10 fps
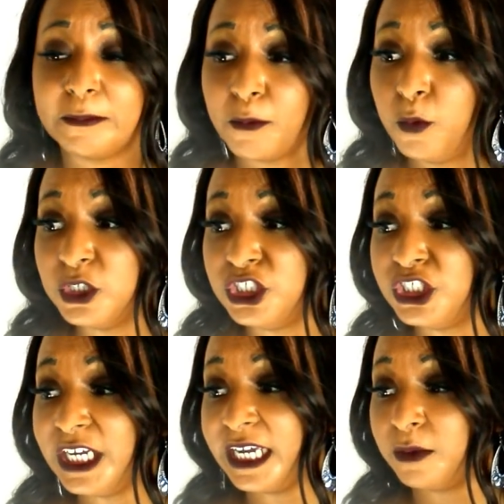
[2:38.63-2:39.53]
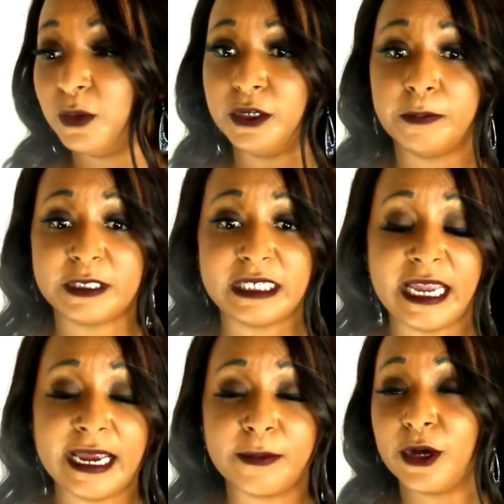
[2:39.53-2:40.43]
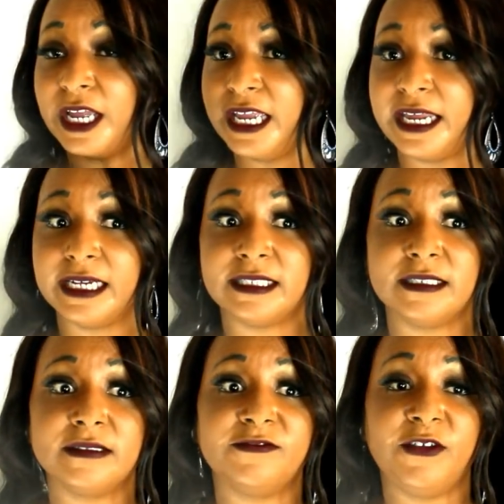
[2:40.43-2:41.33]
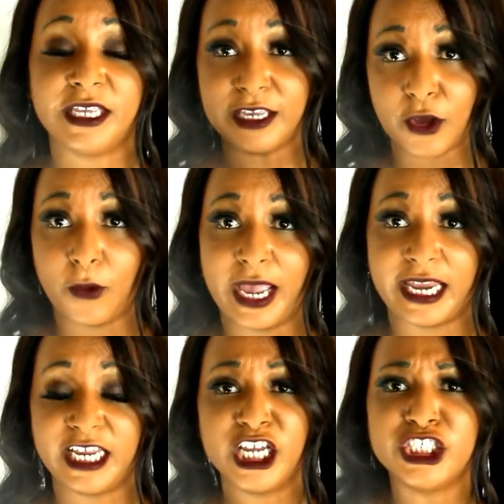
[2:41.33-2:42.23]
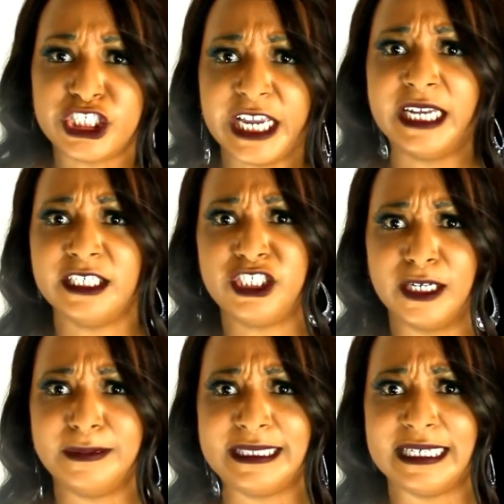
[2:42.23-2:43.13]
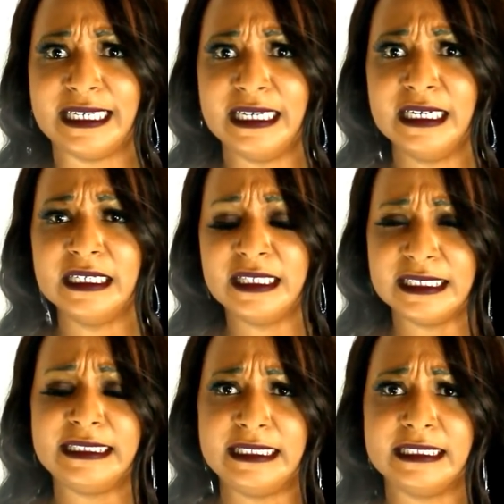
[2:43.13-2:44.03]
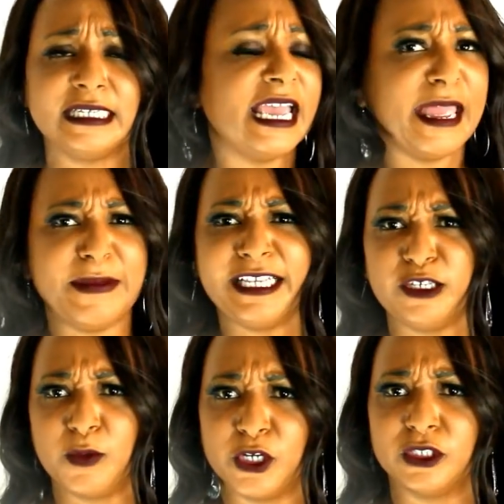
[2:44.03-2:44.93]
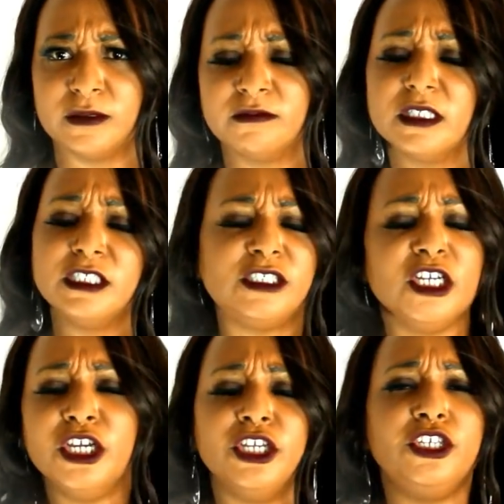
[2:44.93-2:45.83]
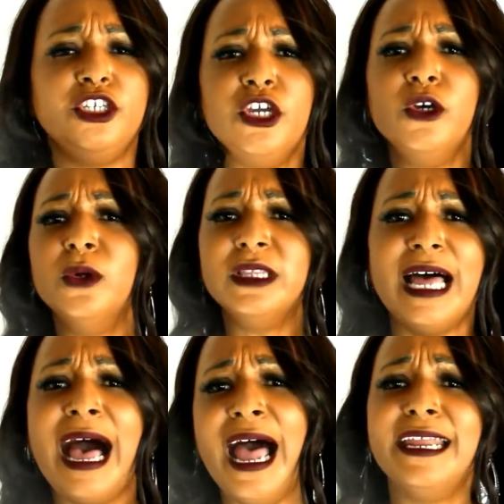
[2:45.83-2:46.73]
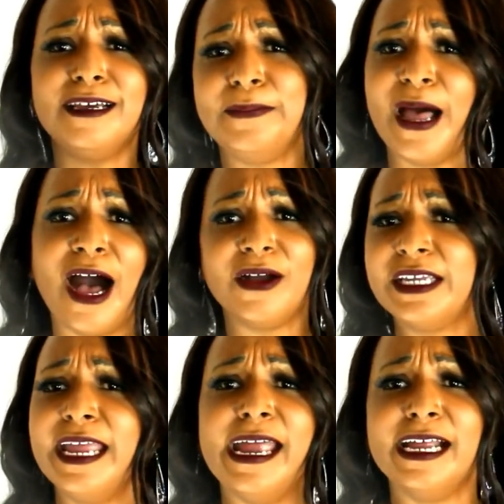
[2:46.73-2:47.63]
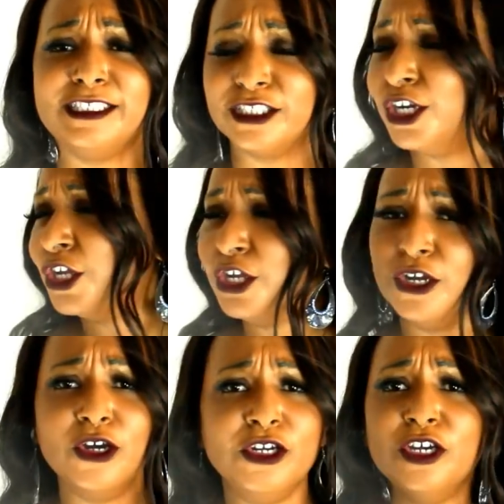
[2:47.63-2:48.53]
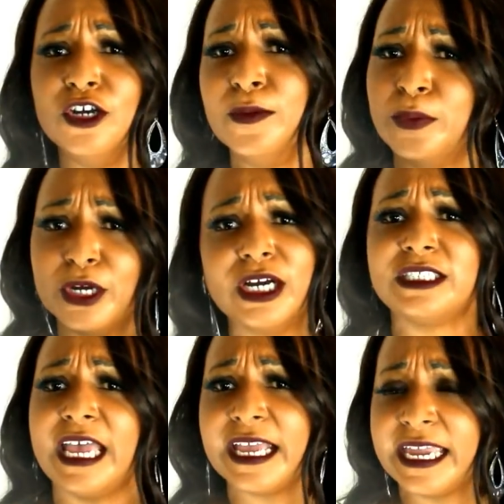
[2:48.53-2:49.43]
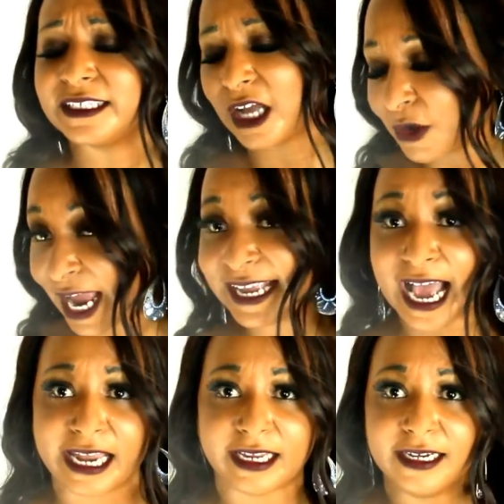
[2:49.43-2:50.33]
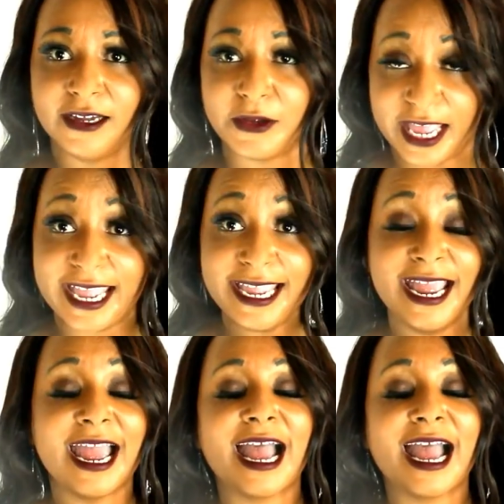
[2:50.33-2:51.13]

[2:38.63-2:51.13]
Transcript: When Tamra and Vicki go at it, Shannon jumps in this season and makes it worse. You lied about cancer. You knew Brooks had cancer. Okay, got it. Okay?